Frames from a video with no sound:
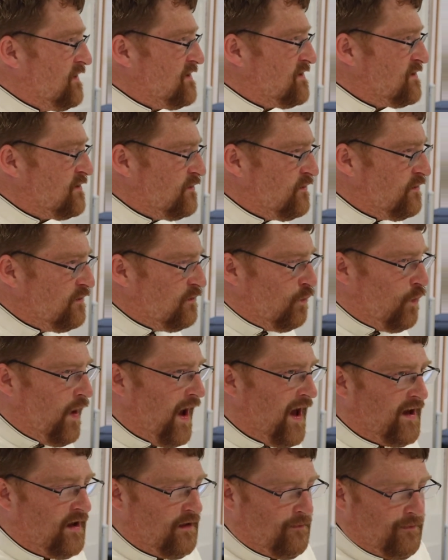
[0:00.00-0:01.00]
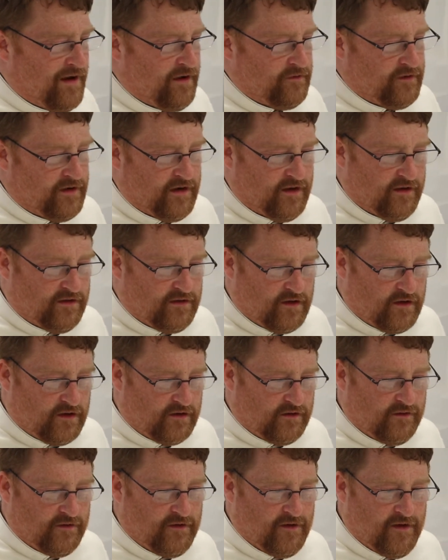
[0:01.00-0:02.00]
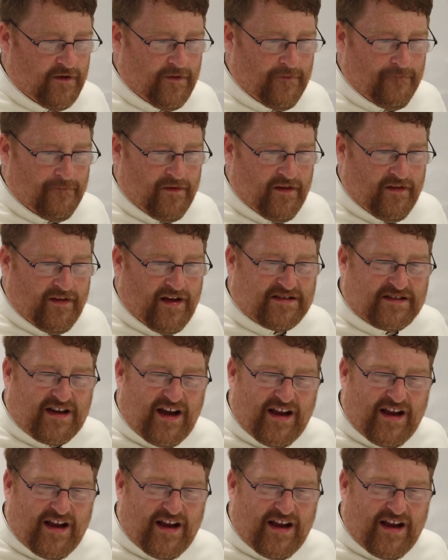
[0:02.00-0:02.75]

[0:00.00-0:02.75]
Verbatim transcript: a certain way about anything. That's